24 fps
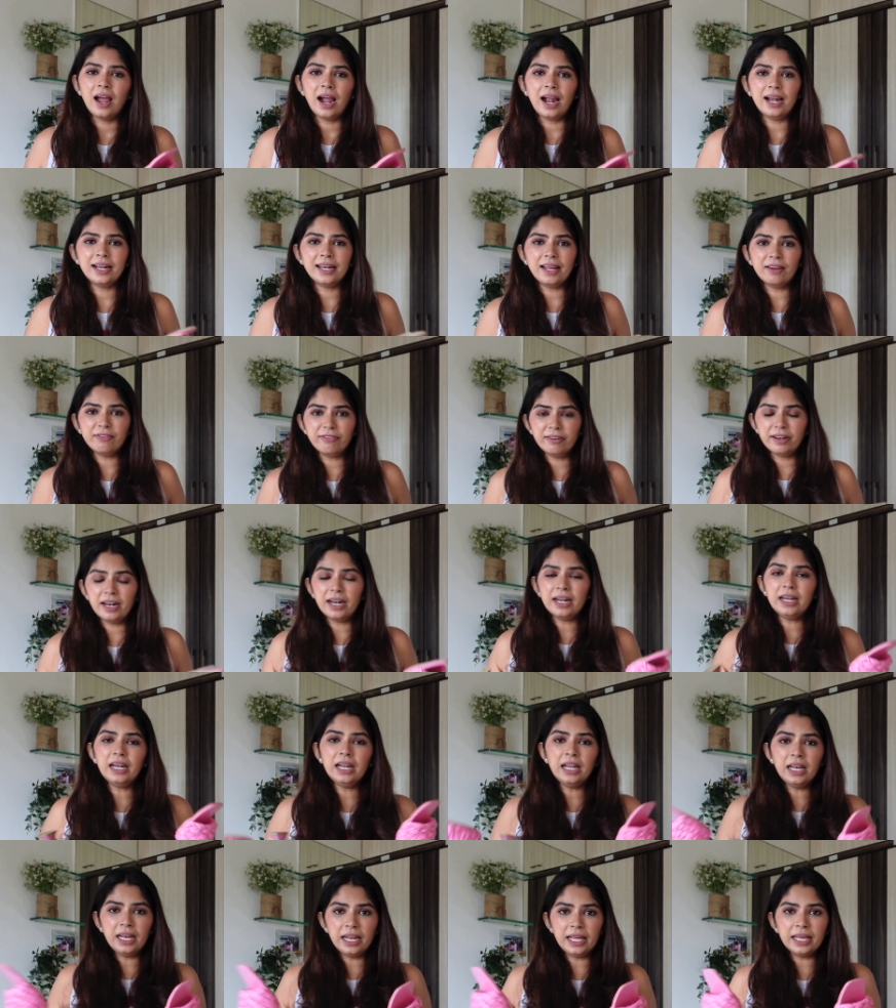I'll
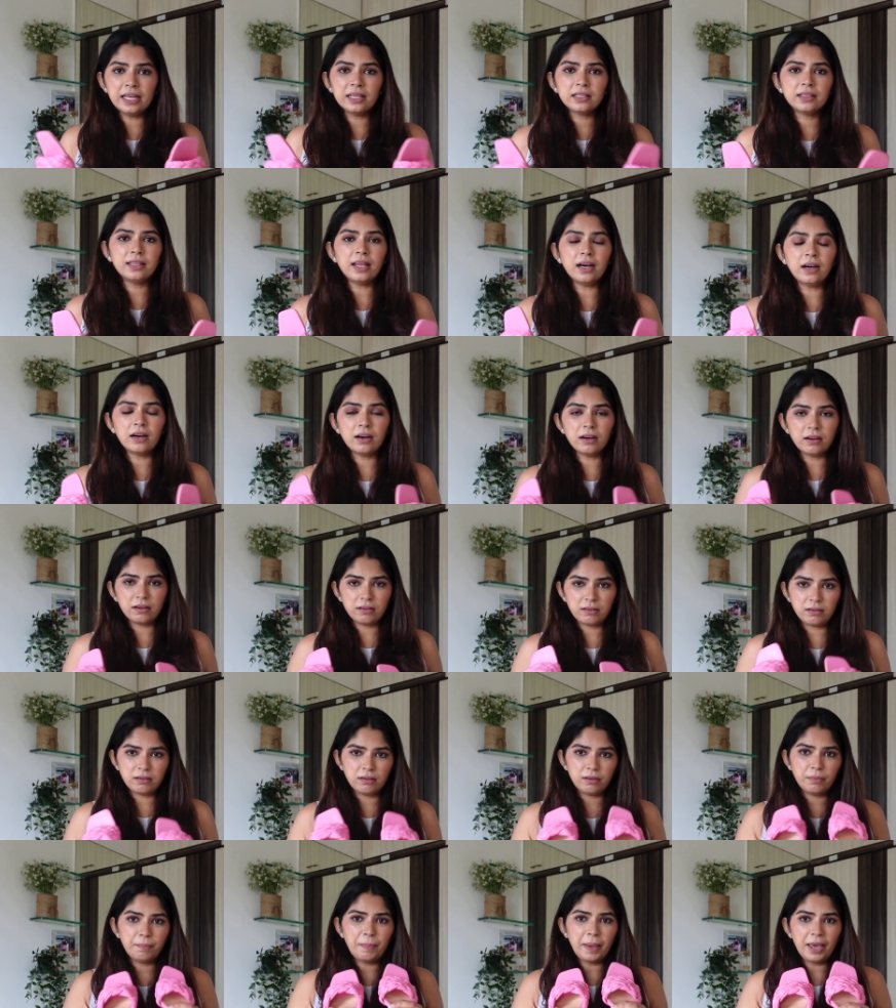definitely link
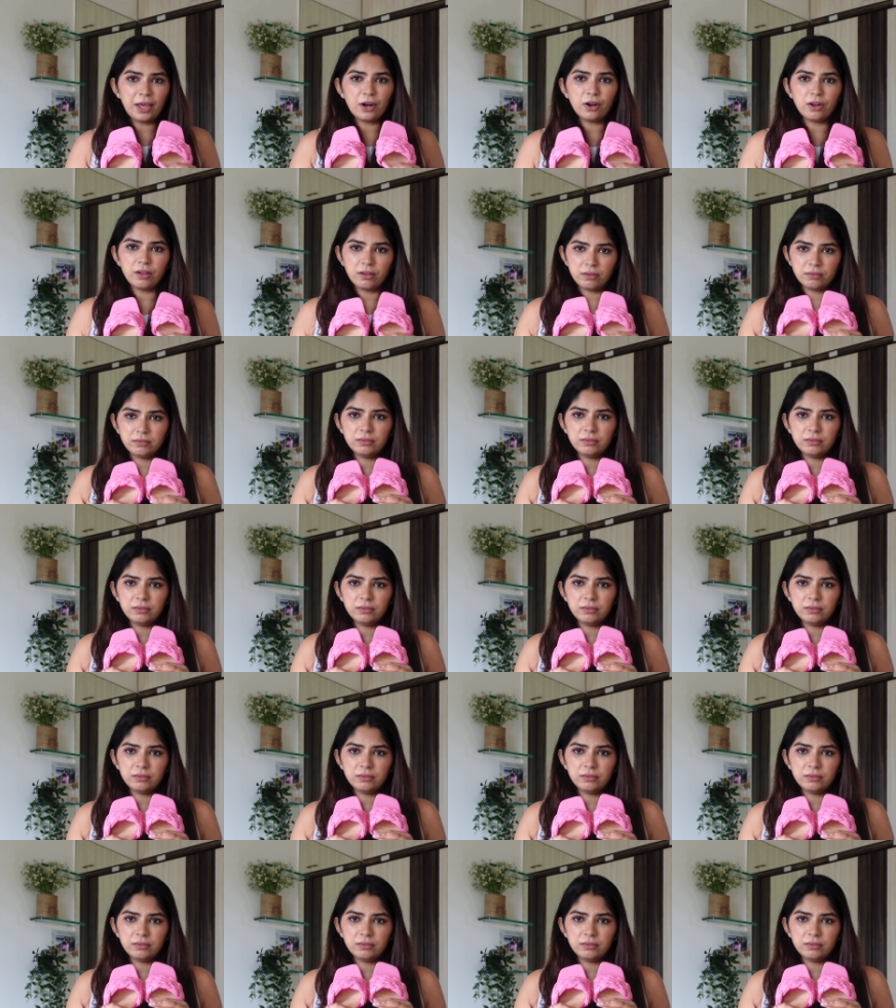the pair